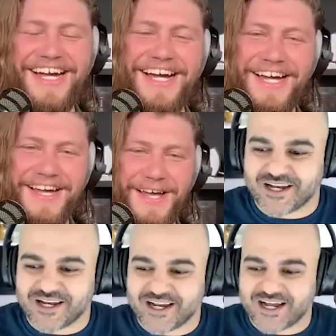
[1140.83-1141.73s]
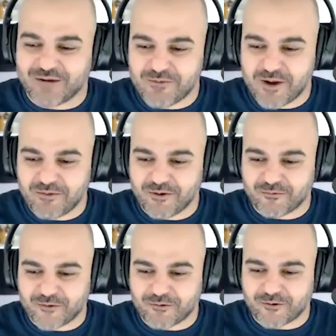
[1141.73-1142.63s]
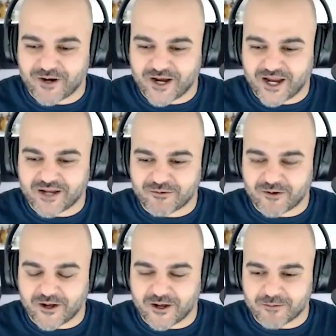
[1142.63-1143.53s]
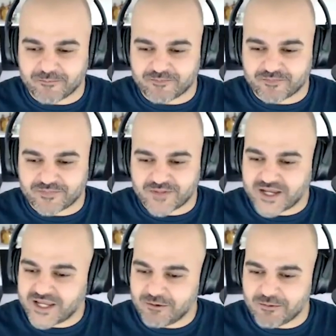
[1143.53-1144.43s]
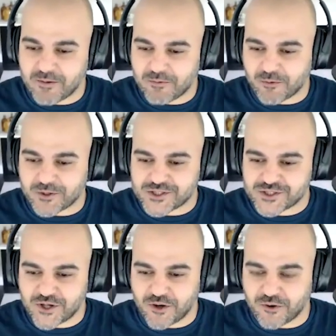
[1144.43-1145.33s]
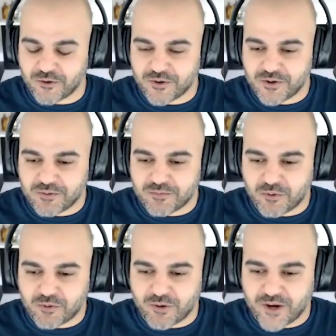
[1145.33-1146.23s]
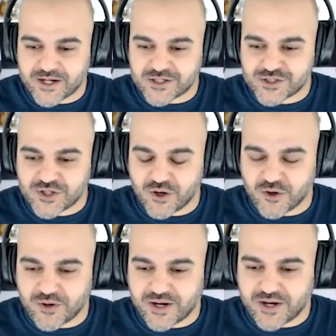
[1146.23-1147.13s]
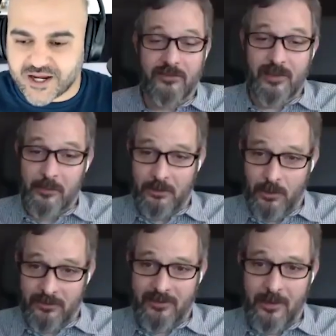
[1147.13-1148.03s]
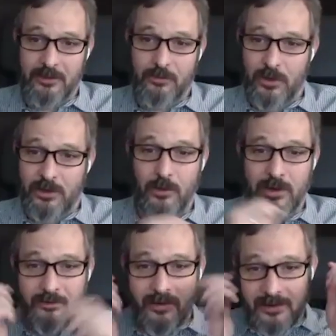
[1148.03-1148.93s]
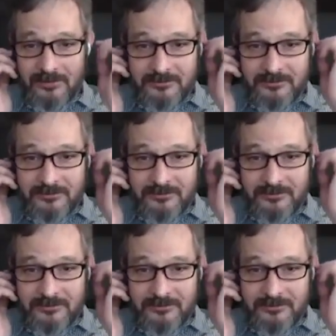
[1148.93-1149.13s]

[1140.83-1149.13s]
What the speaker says: But I remember we were at I can't remember what show, but we were at a show. Synergy. We're at Summit. 2020, right?